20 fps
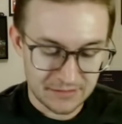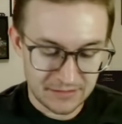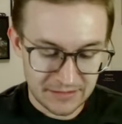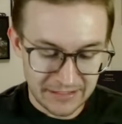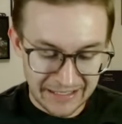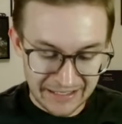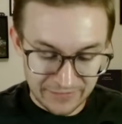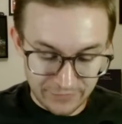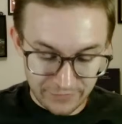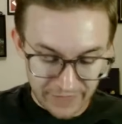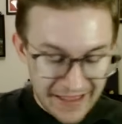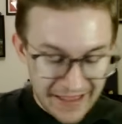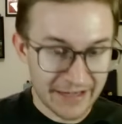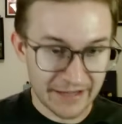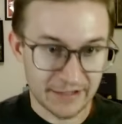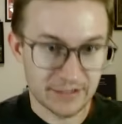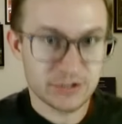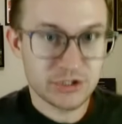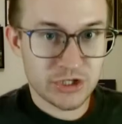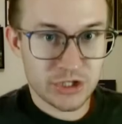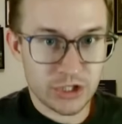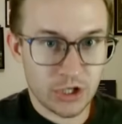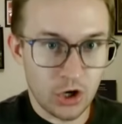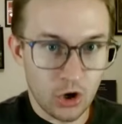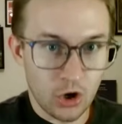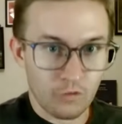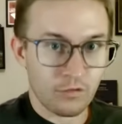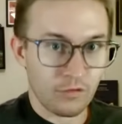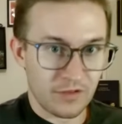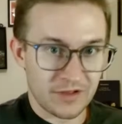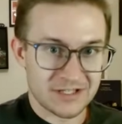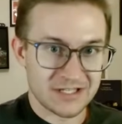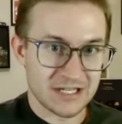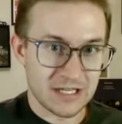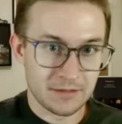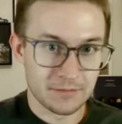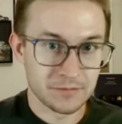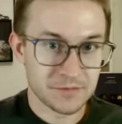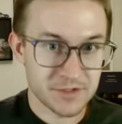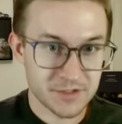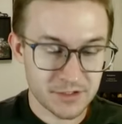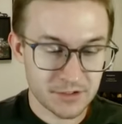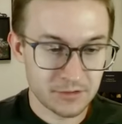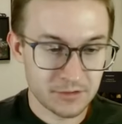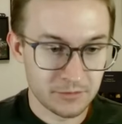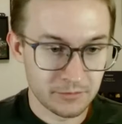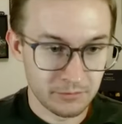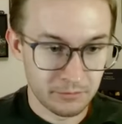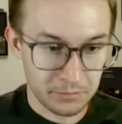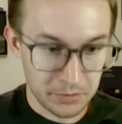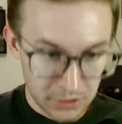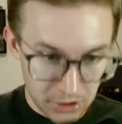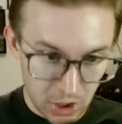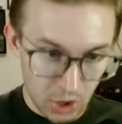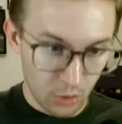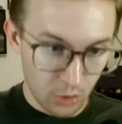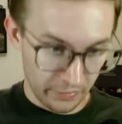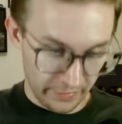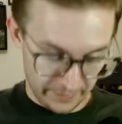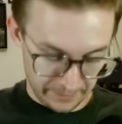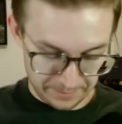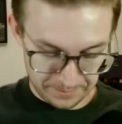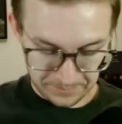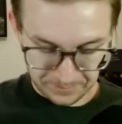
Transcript: advantage over the teams below them.